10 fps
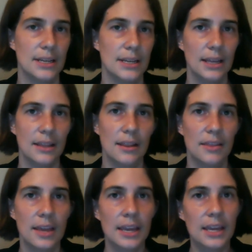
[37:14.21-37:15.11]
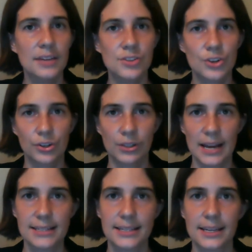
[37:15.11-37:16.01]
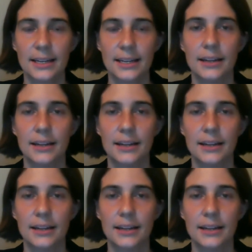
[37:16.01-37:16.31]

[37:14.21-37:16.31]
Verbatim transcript: they internalize it,